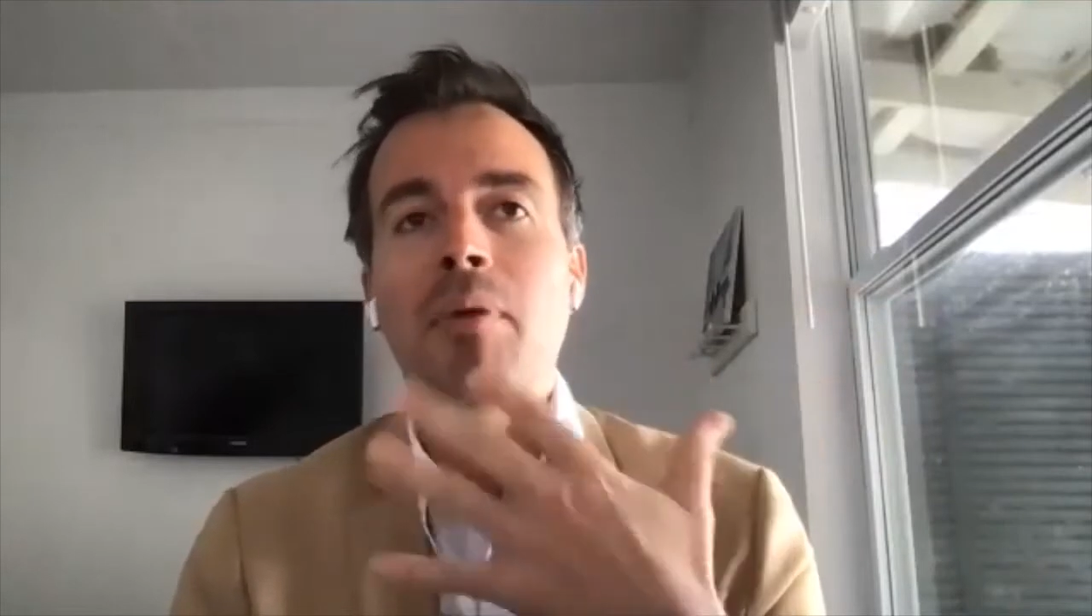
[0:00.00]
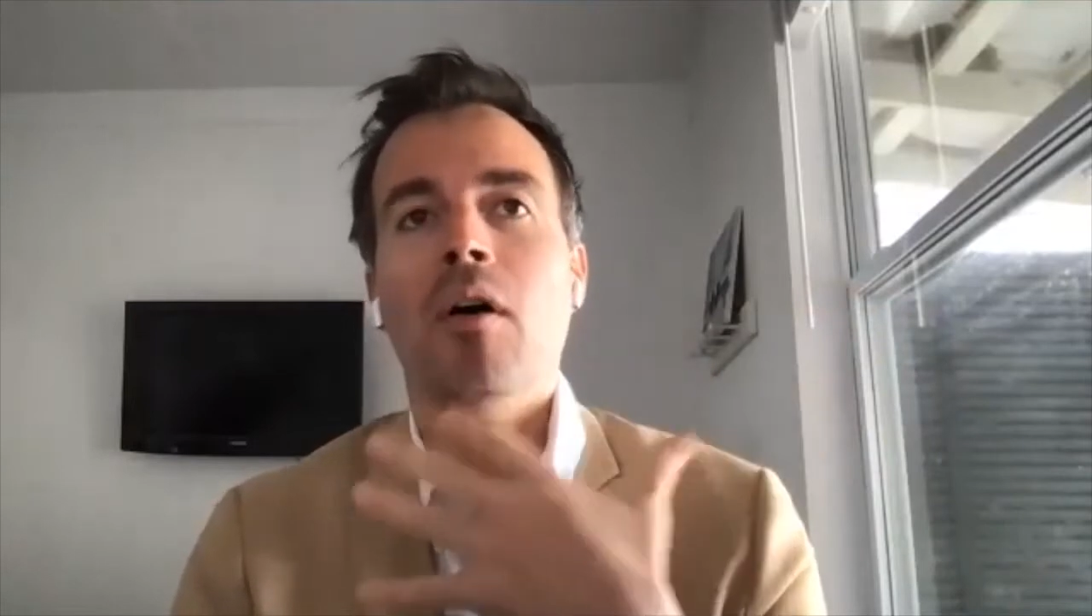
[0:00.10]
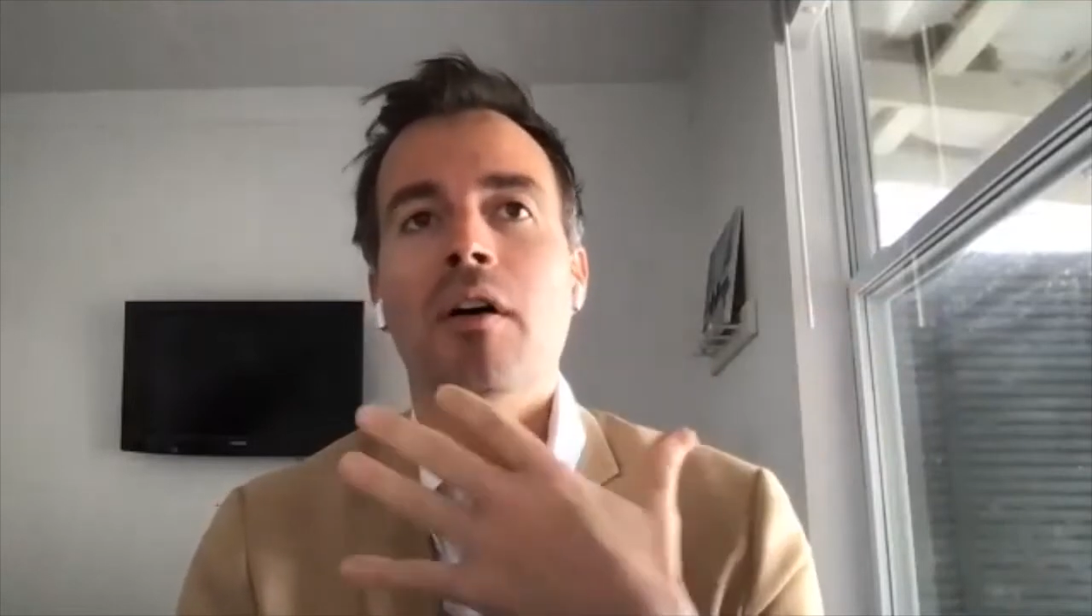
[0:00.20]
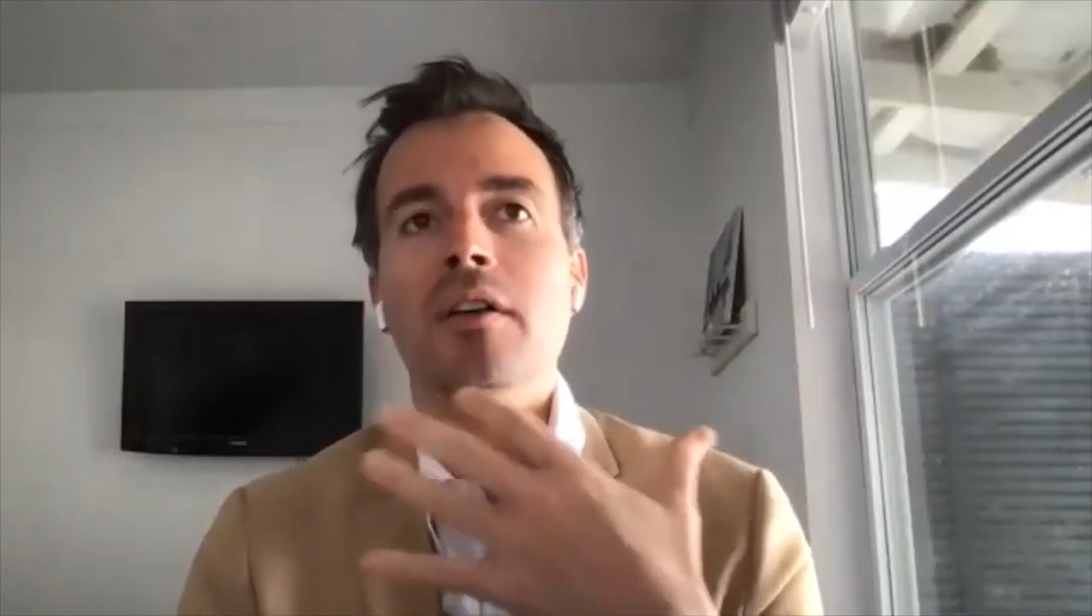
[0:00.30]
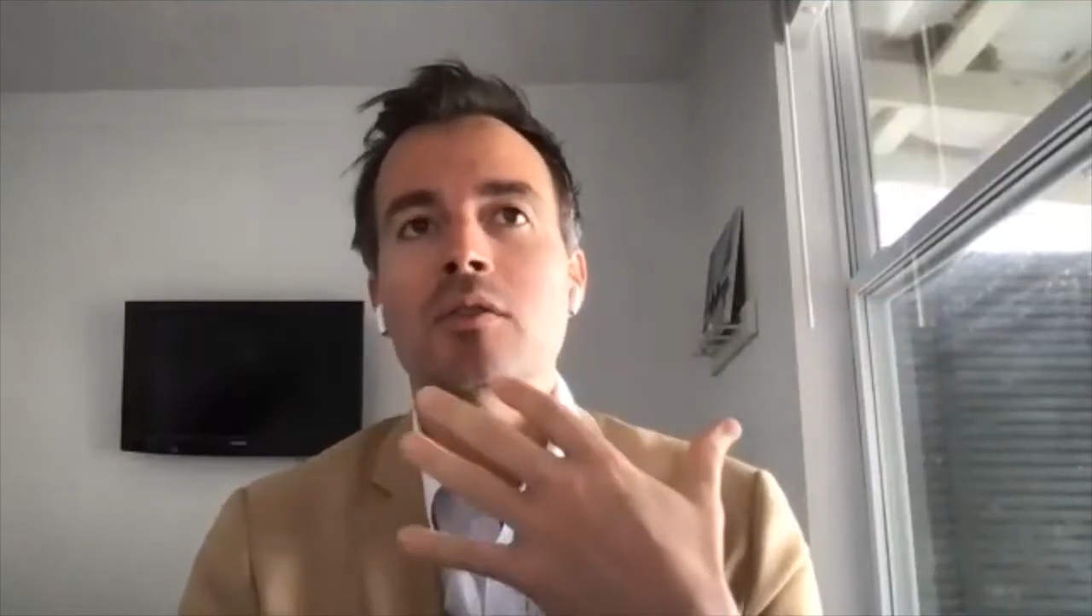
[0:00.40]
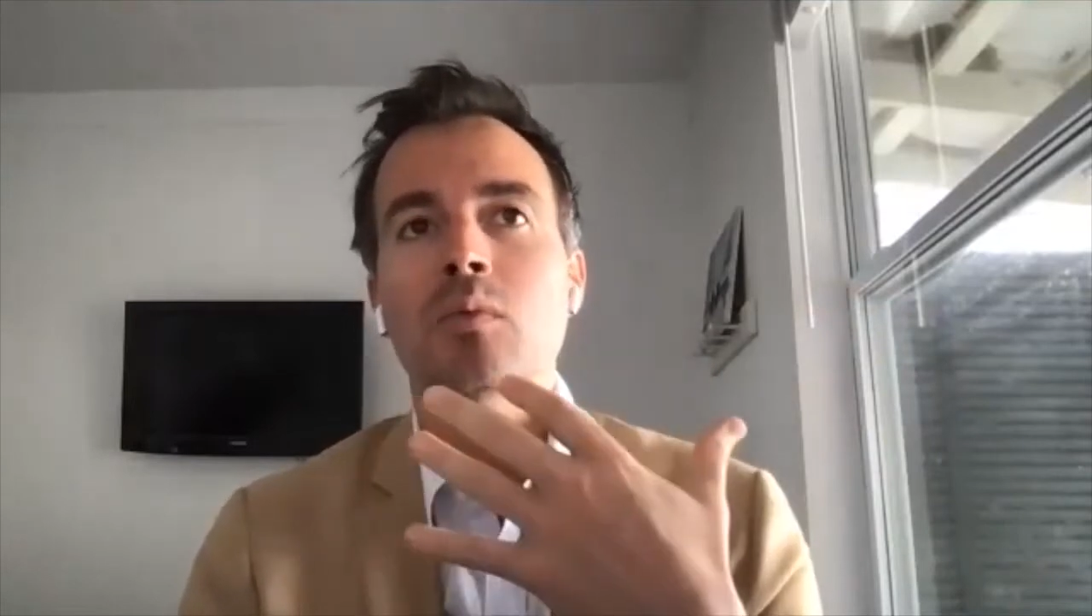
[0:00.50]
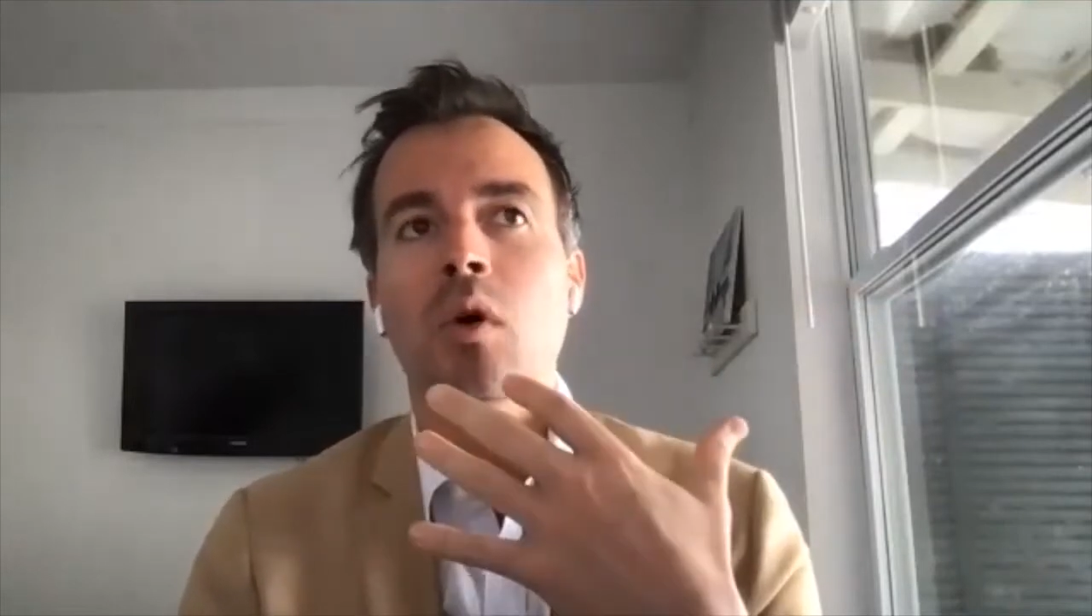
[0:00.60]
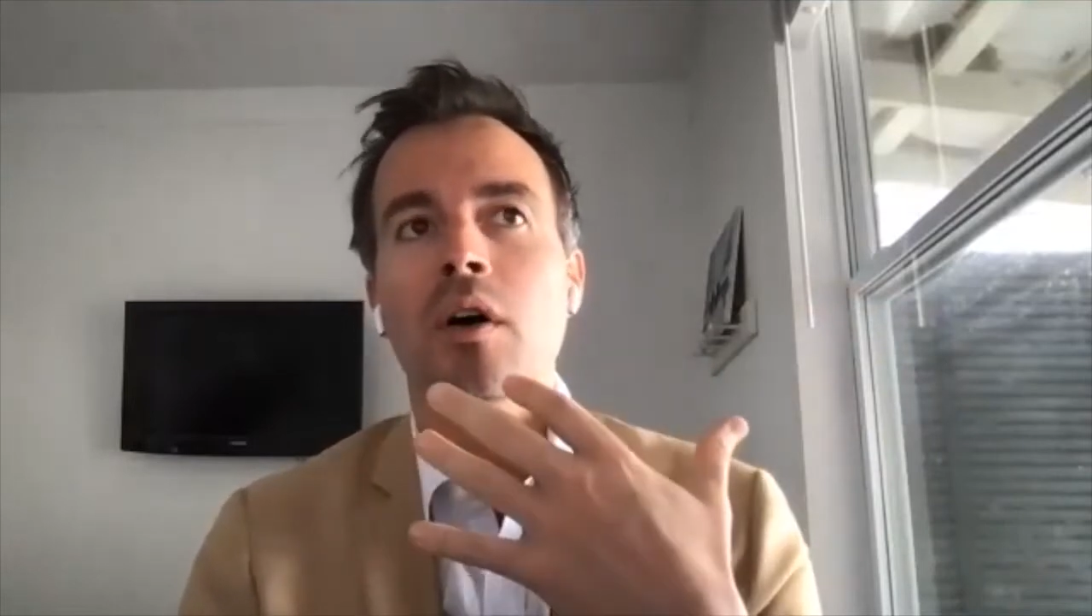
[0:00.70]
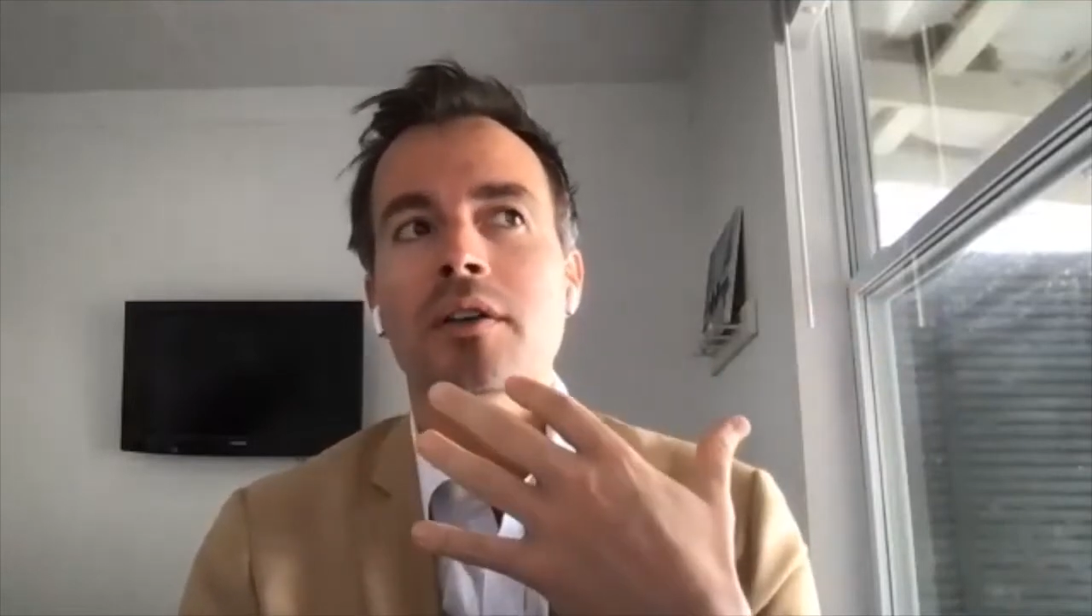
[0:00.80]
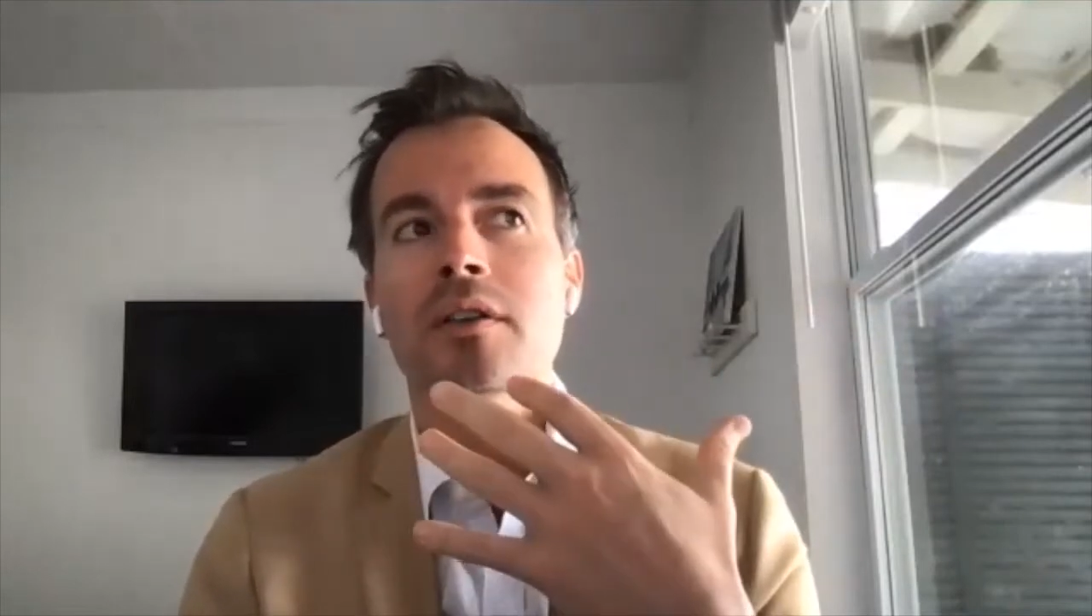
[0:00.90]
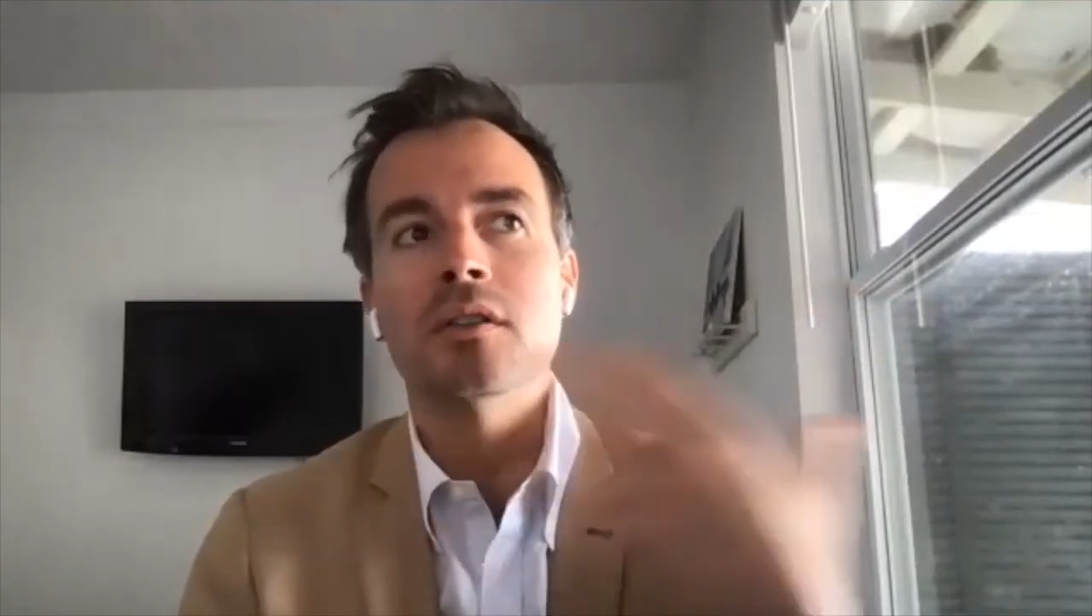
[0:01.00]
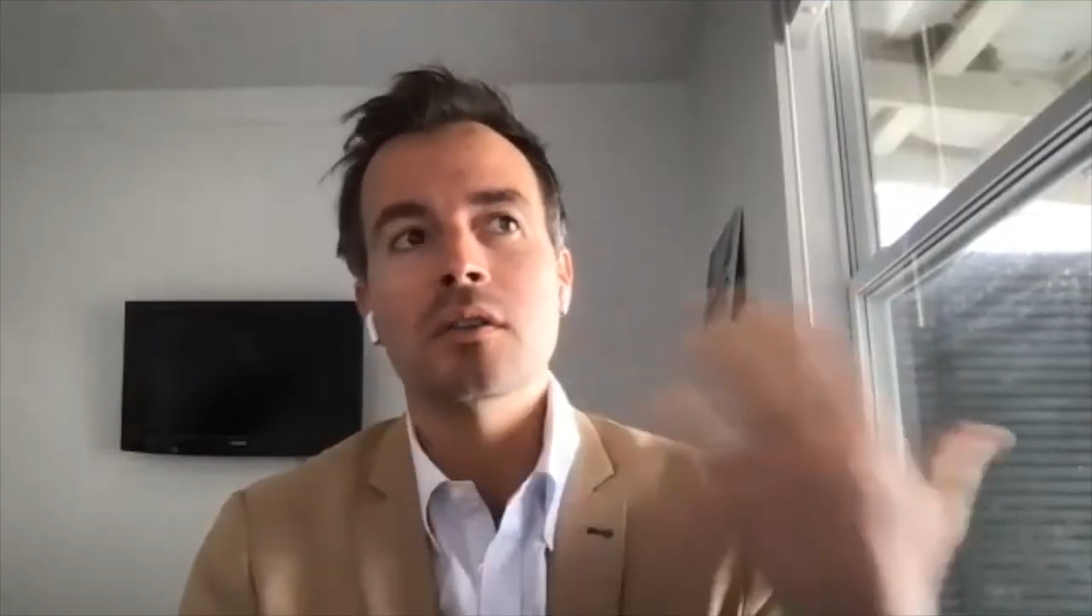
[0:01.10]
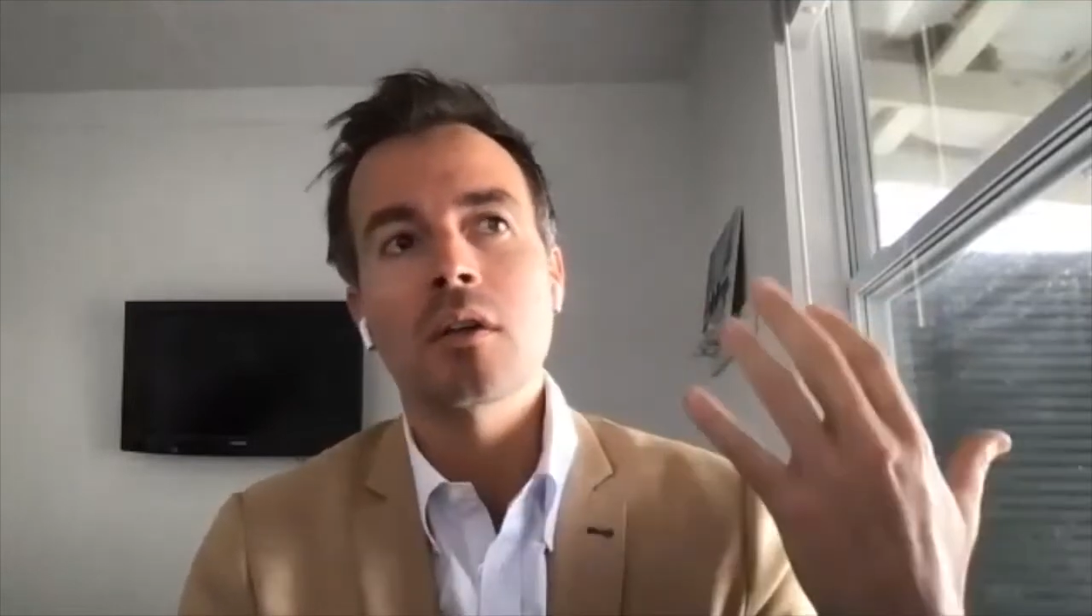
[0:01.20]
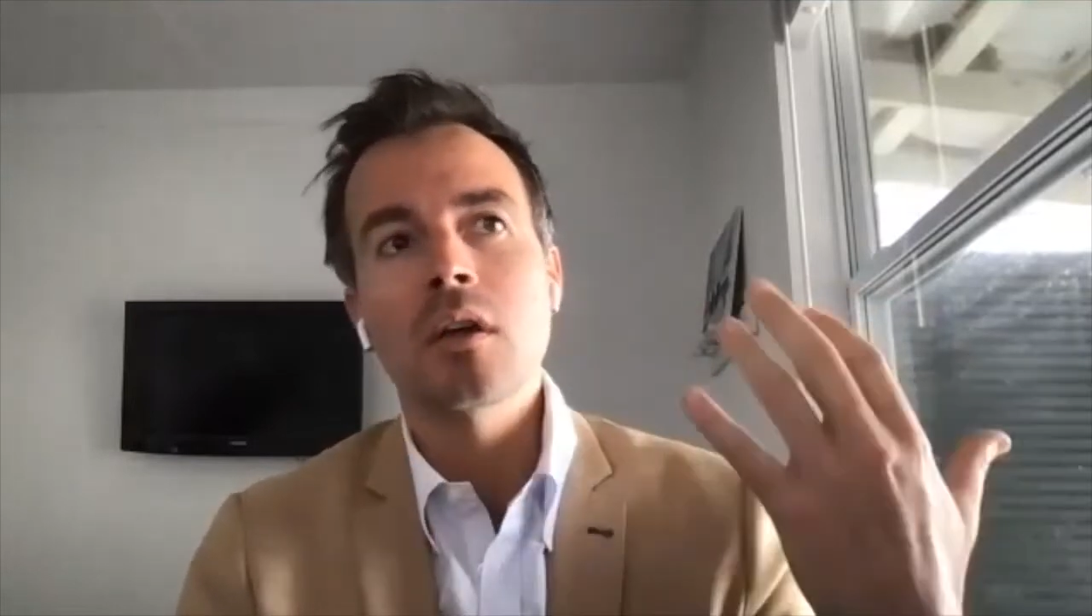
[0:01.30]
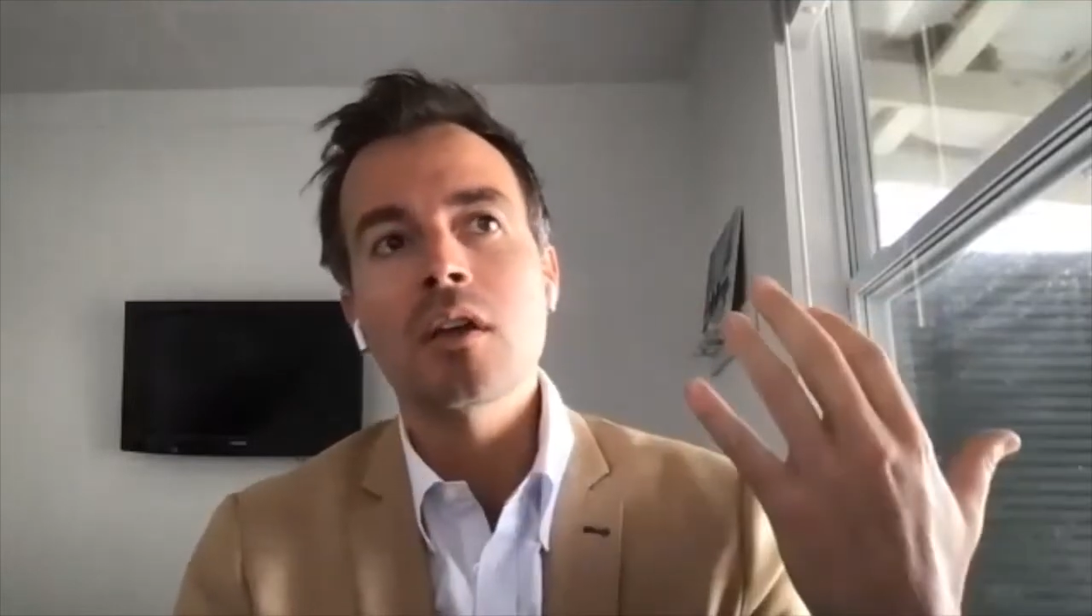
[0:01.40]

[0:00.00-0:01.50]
pause was